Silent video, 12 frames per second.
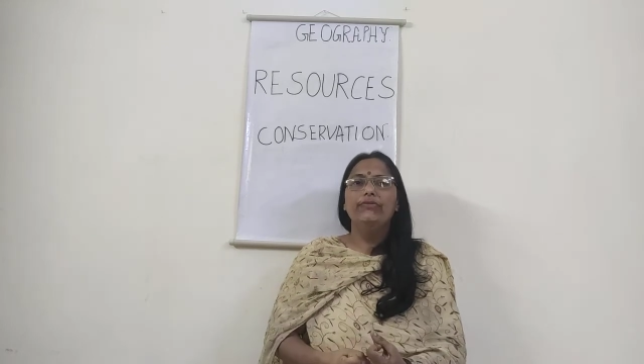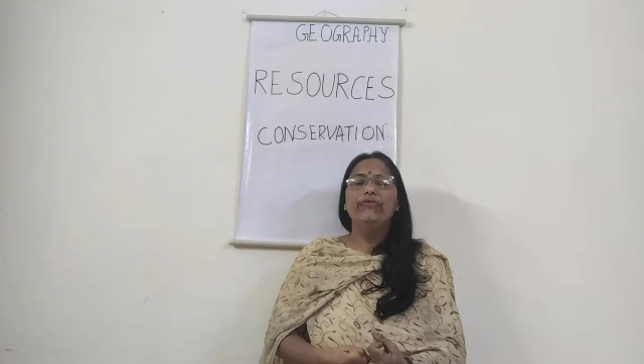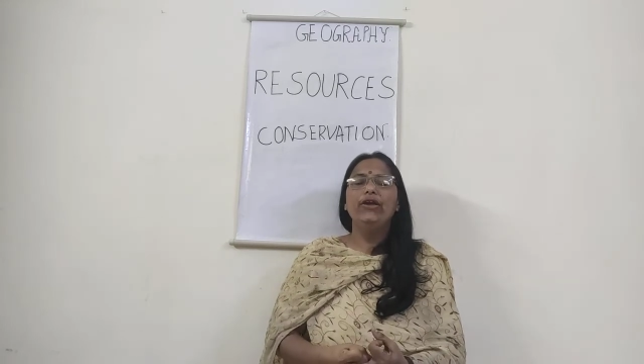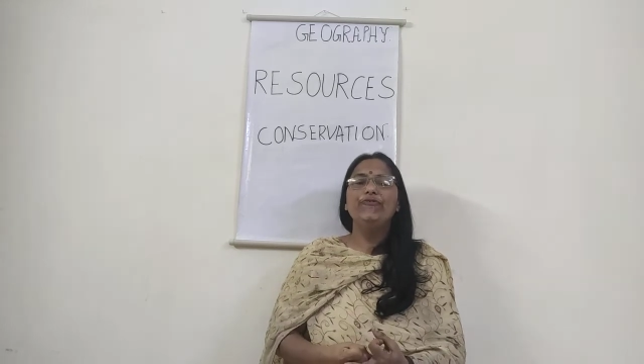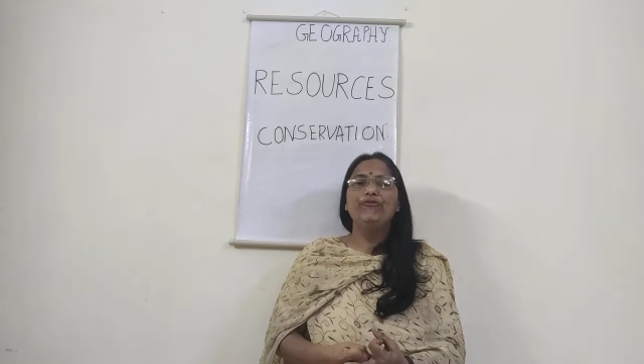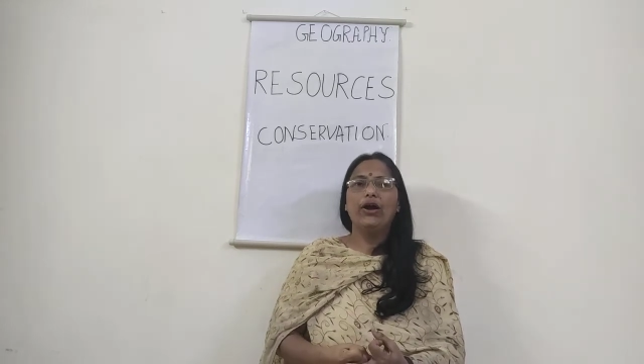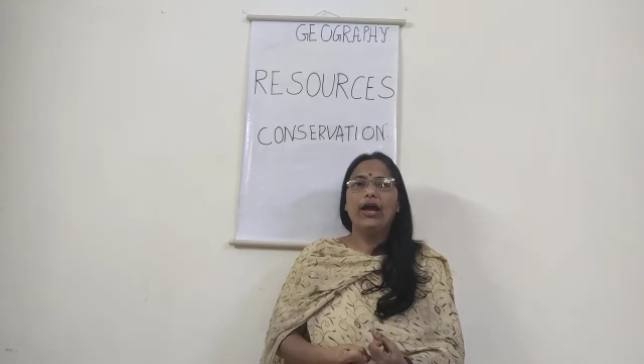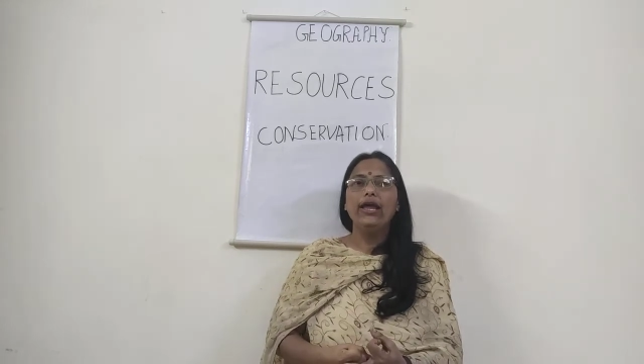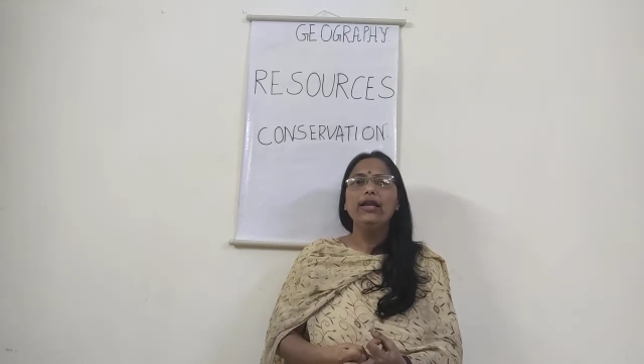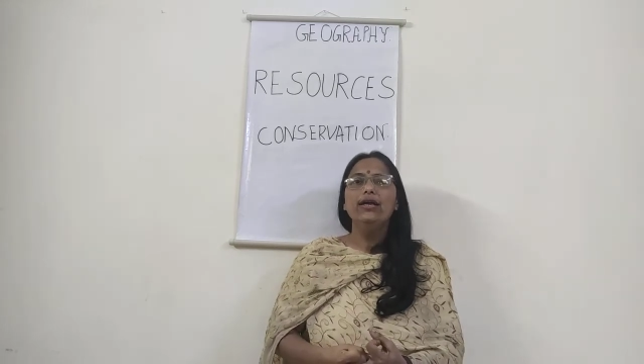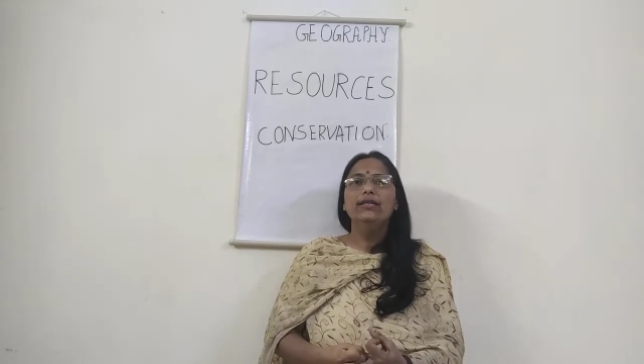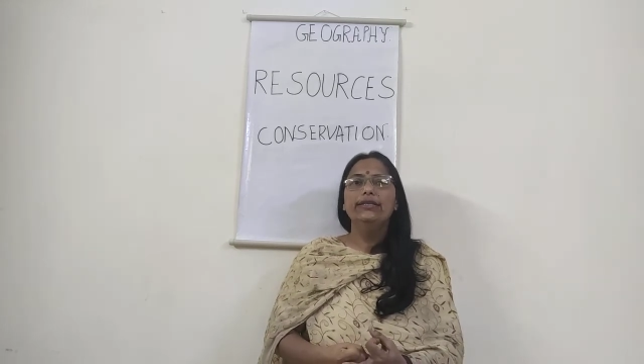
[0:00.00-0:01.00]
we
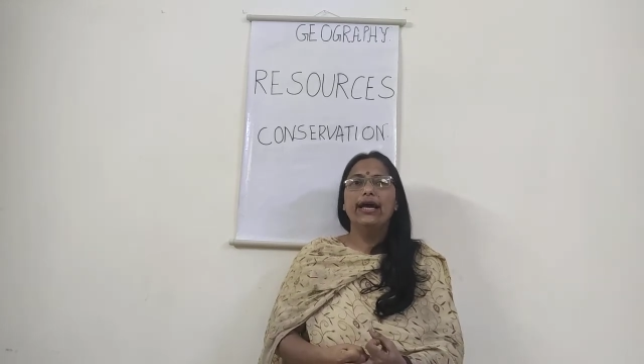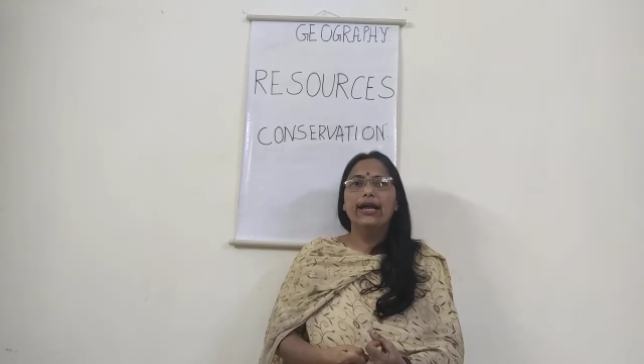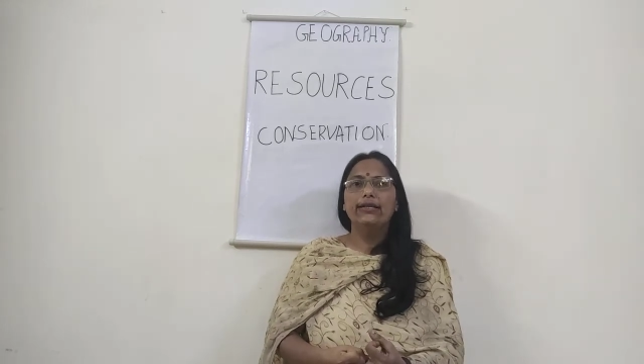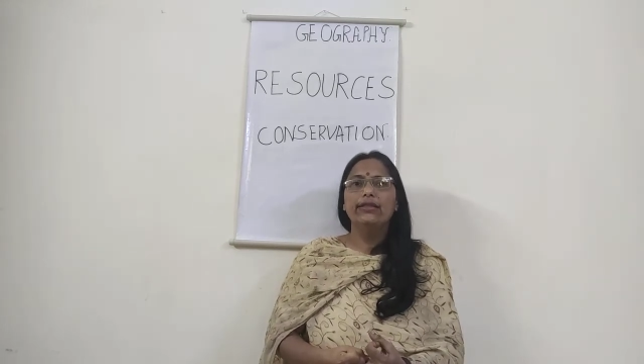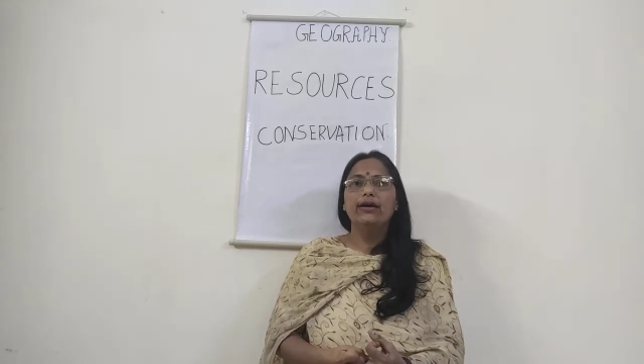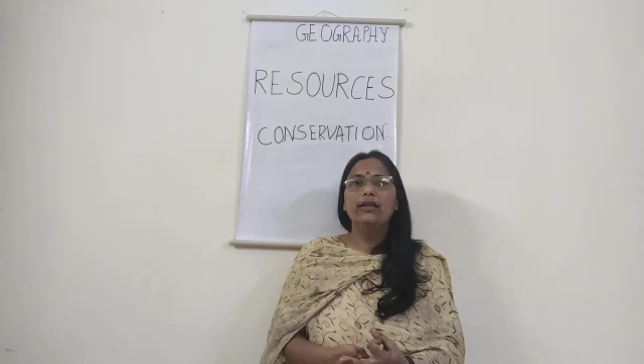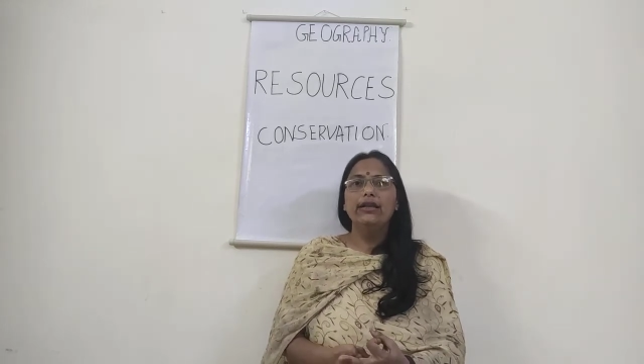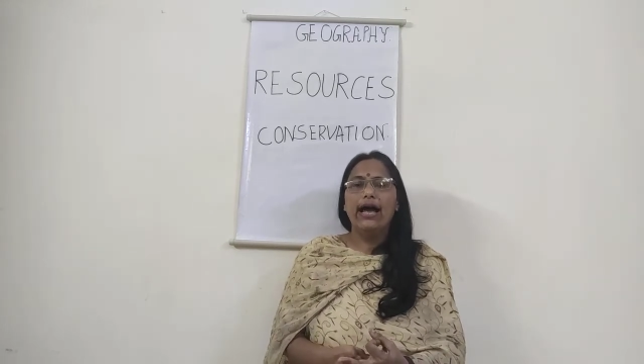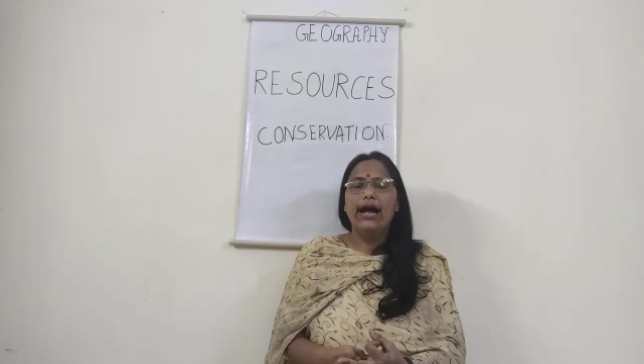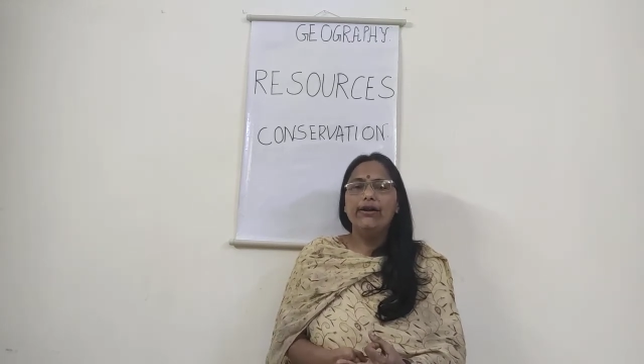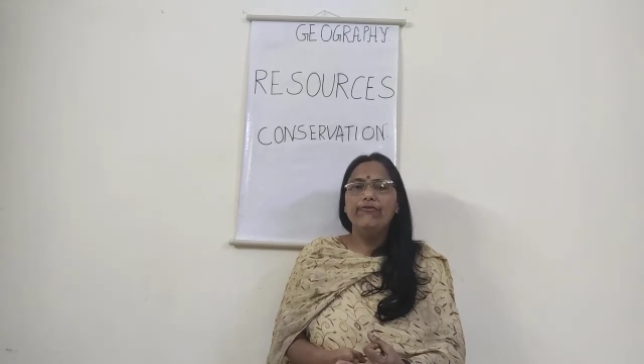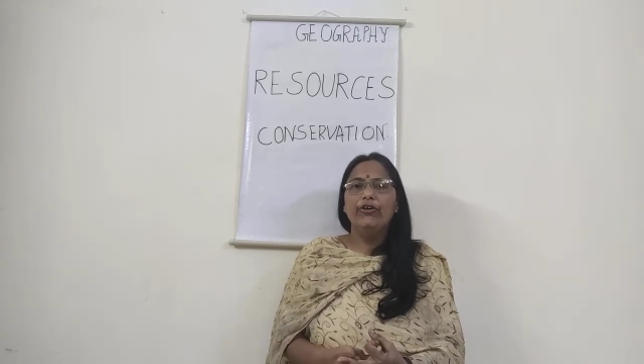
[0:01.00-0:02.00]
find that the
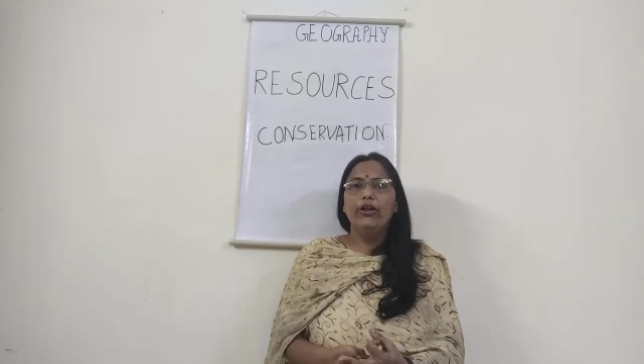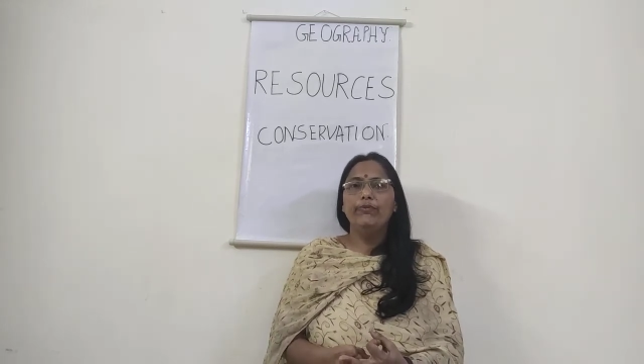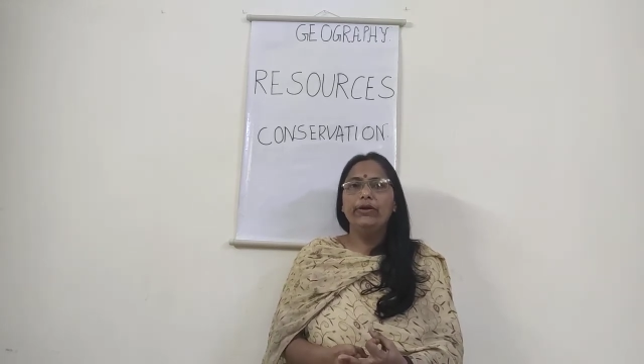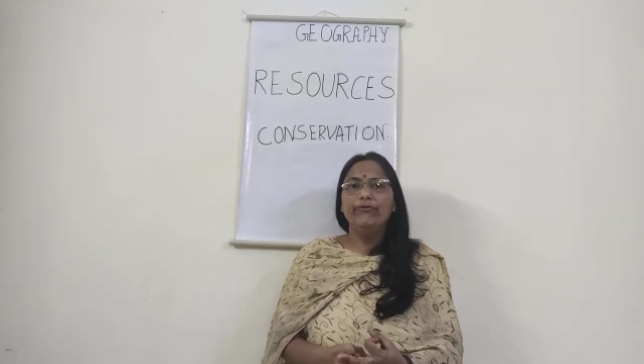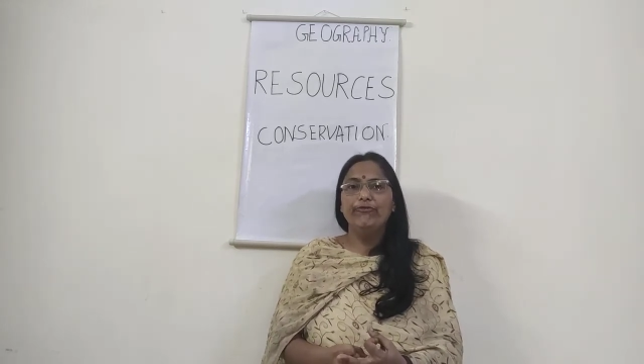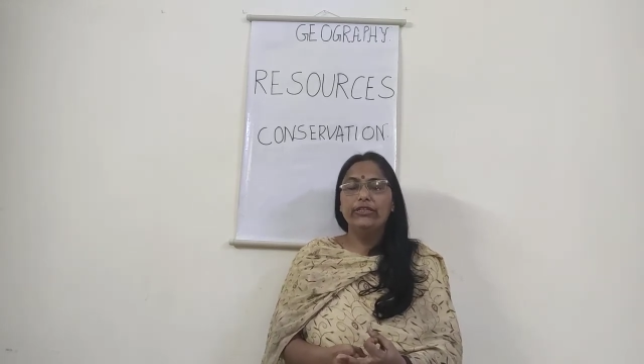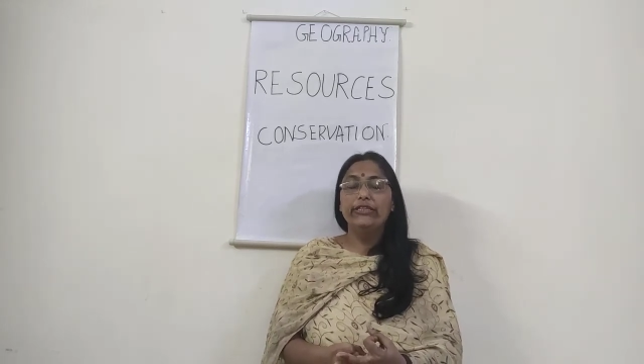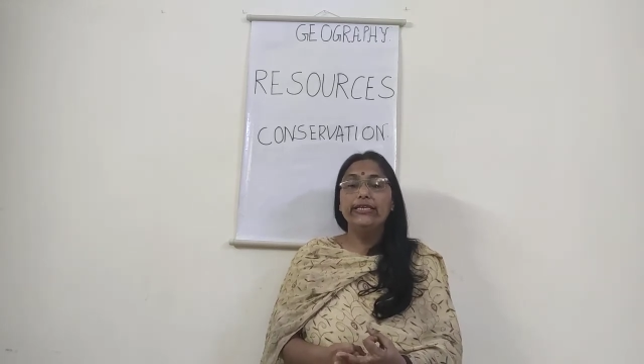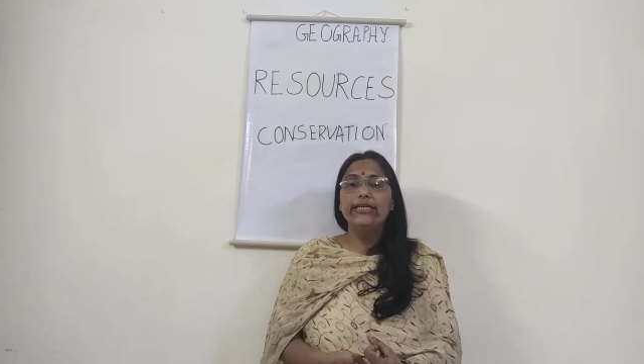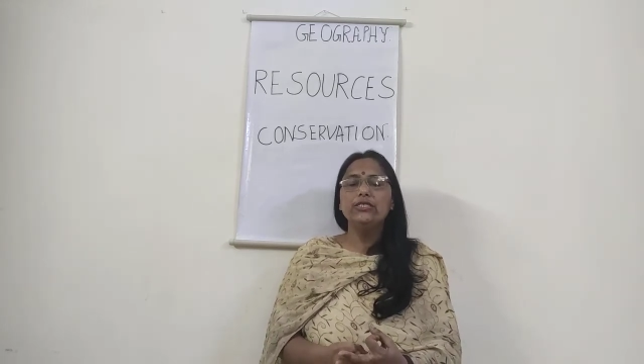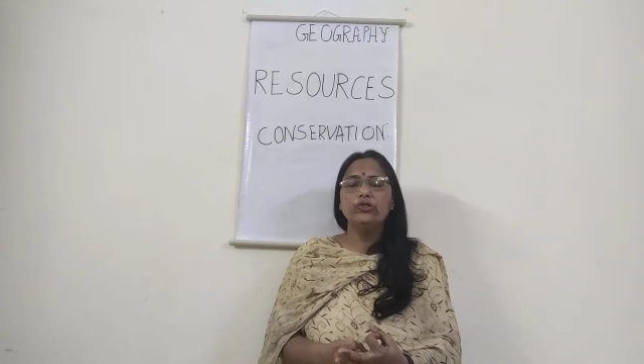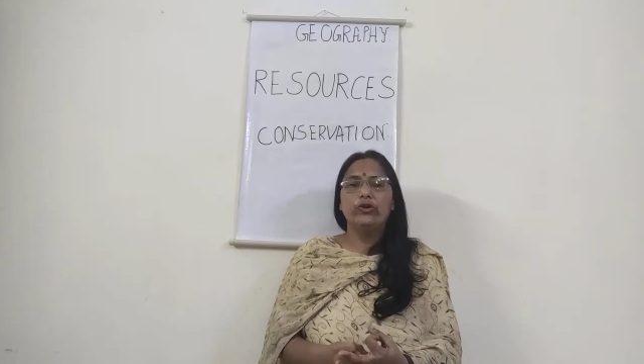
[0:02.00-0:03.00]
land will be, with
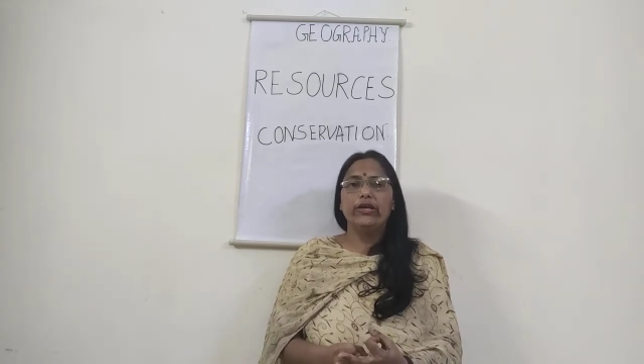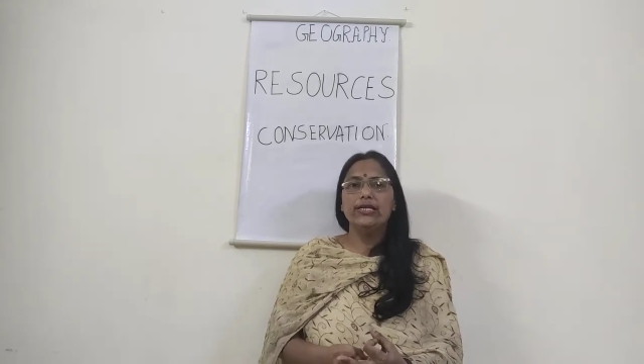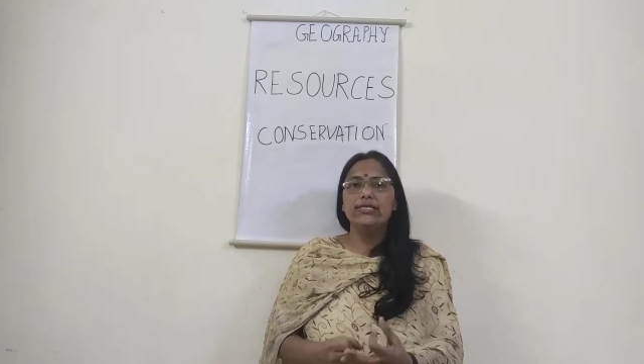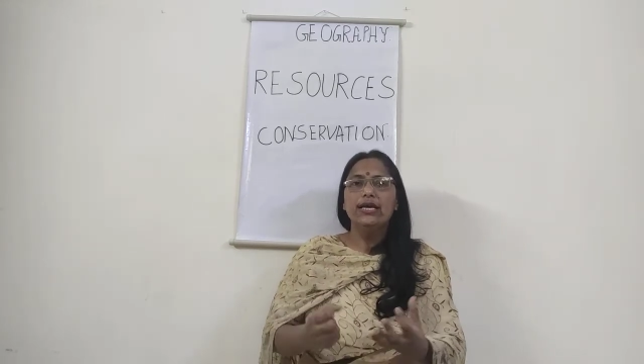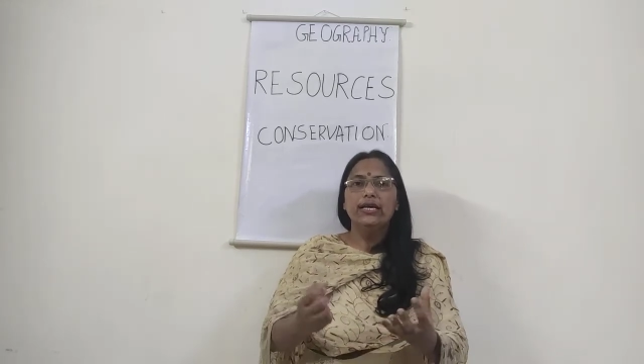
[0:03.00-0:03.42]
these trees,